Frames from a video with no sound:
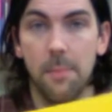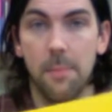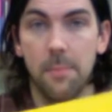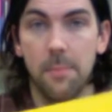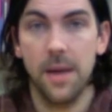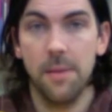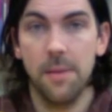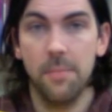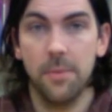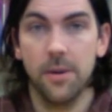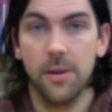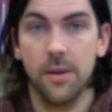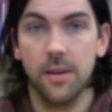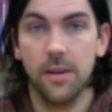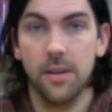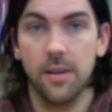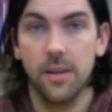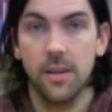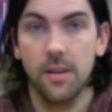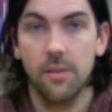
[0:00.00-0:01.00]

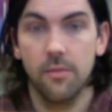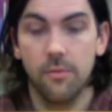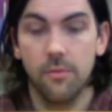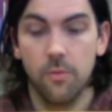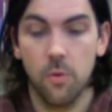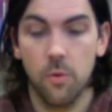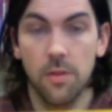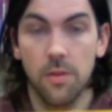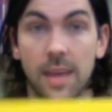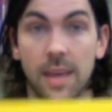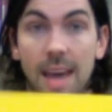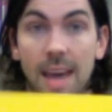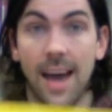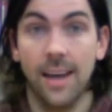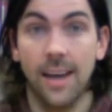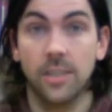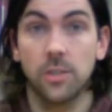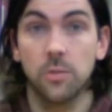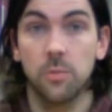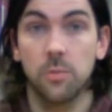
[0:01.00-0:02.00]
paper for the
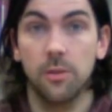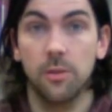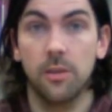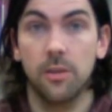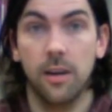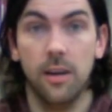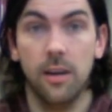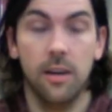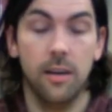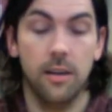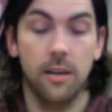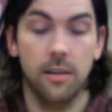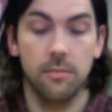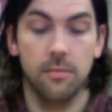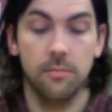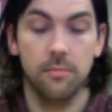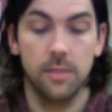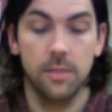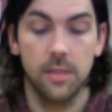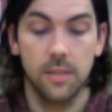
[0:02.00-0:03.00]
actual card.
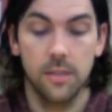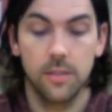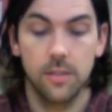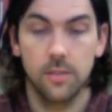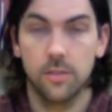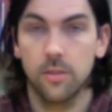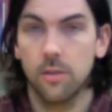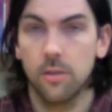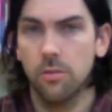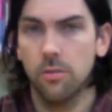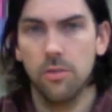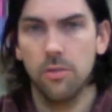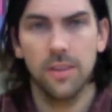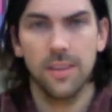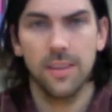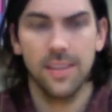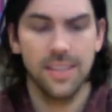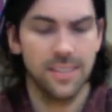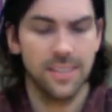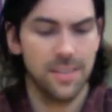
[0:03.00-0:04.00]
So
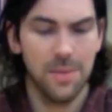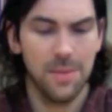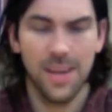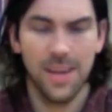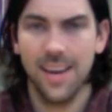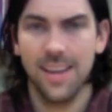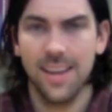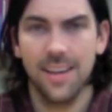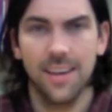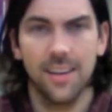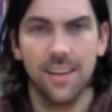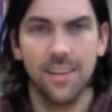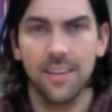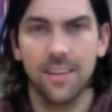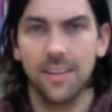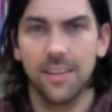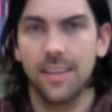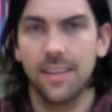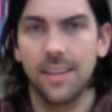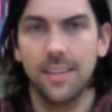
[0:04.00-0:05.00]
these can be any
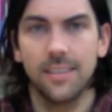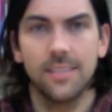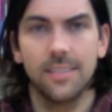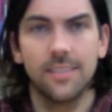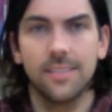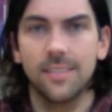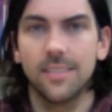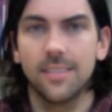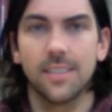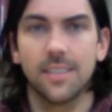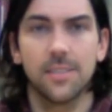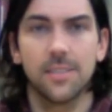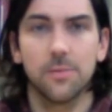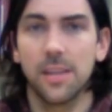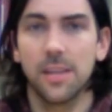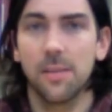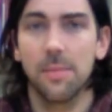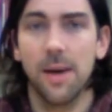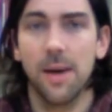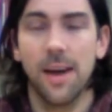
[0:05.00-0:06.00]
color. It doesn't
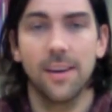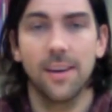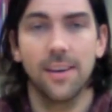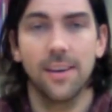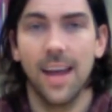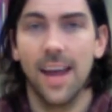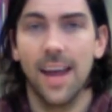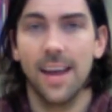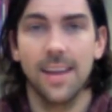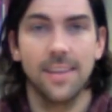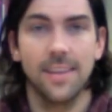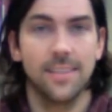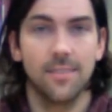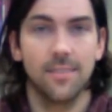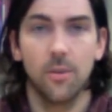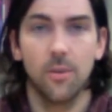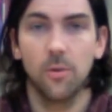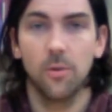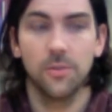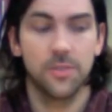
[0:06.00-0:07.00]
really matter, any
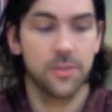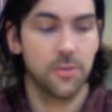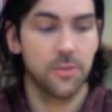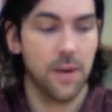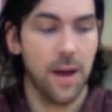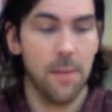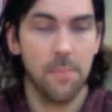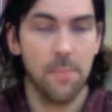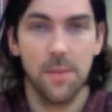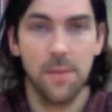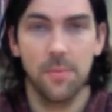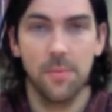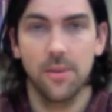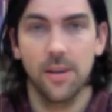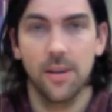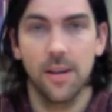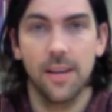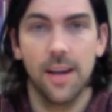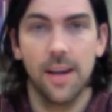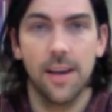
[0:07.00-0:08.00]
old scrap paper you
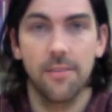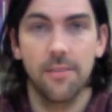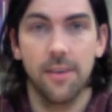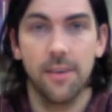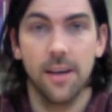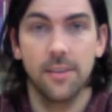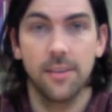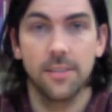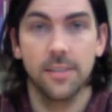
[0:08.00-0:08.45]
got lying around.